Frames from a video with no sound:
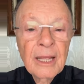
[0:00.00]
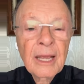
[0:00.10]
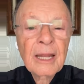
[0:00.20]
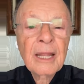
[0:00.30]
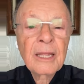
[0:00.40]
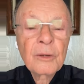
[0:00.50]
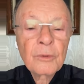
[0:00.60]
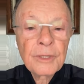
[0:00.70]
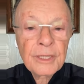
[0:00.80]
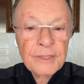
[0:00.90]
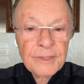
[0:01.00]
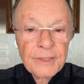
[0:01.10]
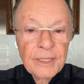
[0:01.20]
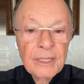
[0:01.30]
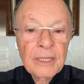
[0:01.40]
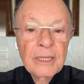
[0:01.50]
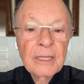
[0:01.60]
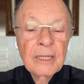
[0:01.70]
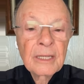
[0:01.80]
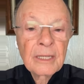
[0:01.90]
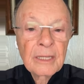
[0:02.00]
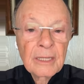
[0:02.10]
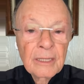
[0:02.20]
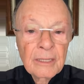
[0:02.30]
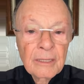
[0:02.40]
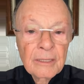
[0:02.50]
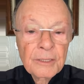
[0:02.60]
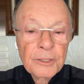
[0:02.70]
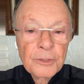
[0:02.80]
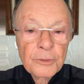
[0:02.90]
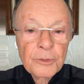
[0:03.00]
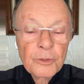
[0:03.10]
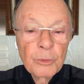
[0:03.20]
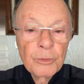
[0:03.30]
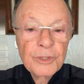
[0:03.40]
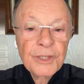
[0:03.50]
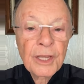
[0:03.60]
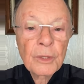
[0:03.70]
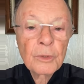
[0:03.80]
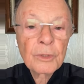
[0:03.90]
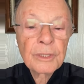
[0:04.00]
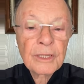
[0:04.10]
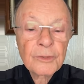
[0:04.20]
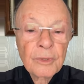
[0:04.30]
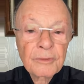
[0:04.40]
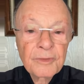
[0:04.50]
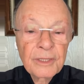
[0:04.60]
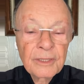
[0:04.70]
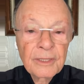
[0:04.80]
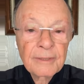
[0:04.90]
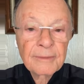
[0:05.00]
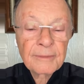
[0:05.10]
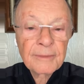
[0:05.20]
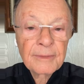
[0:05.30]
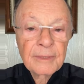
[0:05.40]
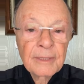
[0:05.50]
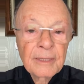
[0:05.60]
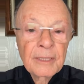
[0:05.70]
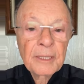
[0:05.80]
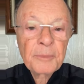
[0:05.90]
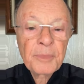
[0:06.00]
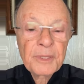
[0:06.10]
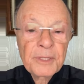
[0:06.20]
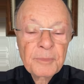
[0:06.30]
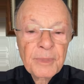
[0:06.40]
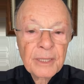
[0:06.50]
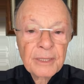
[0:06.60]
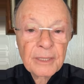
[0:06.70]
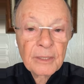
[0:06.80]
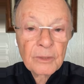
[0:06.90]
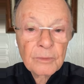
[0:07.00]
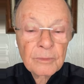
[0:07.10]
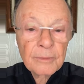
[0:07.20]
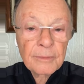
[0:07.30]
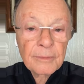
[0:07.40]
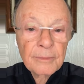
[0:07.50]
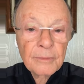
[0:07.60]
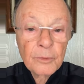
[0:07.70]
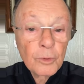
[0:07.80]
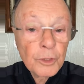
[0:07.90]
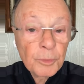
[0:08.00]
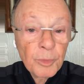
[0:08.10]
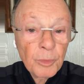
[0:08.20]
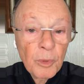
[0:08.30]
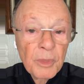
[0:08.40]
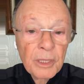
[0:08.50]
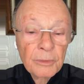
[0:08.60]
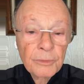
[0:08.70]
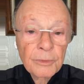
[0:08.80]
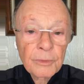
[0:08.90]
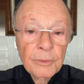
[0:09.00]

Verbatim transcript: they recognize Jesus as the Lord of their life and ask for forgiveness in the last moment,